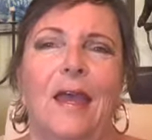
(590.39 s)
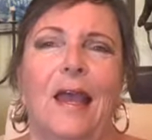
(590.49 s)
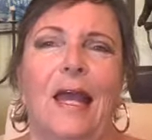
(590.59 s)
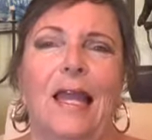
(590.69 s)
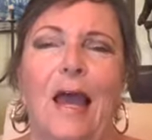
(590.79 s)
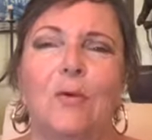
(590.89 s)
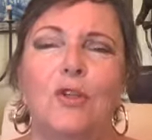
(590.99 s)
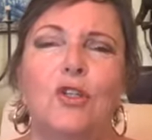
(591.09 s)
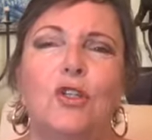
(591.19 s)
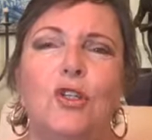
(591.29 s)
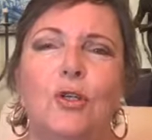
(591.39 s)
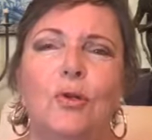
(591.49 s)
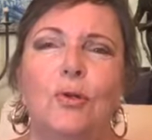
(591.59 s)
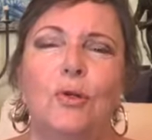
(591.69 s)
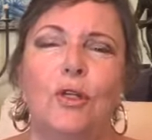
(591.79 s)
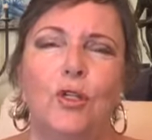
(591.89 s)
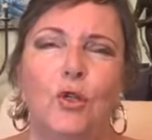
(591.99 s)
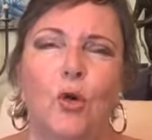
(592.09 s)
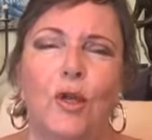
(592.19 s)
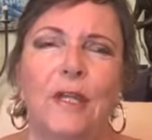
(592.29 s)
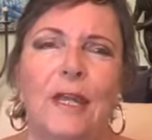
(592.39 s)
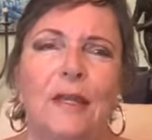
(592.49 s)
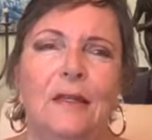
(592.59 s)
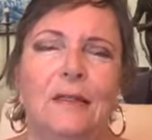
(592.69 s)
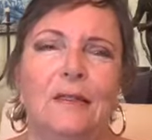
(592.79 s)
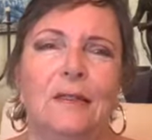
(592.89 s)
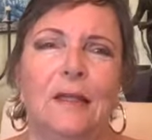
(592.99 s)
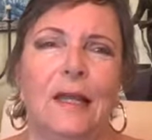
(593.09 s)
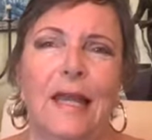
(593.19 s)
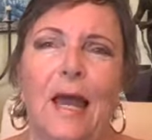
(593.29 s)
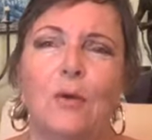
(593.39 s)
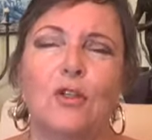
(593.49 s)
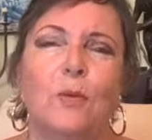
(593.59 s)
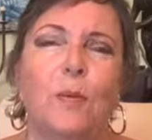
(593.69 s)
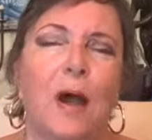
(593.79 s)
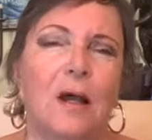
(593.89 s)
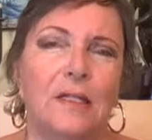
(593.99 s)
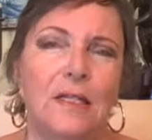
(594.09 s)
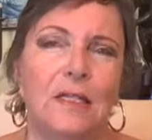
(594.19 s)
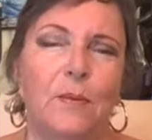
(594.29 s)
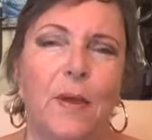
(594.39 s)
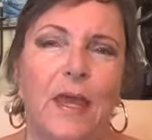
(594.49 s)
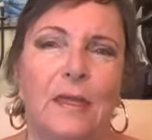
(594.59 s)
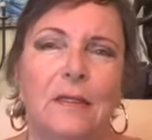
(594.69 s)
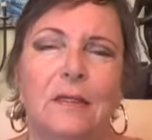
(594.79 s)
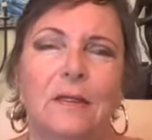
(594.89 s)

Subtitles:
Allow us to join in. Allow us to participate.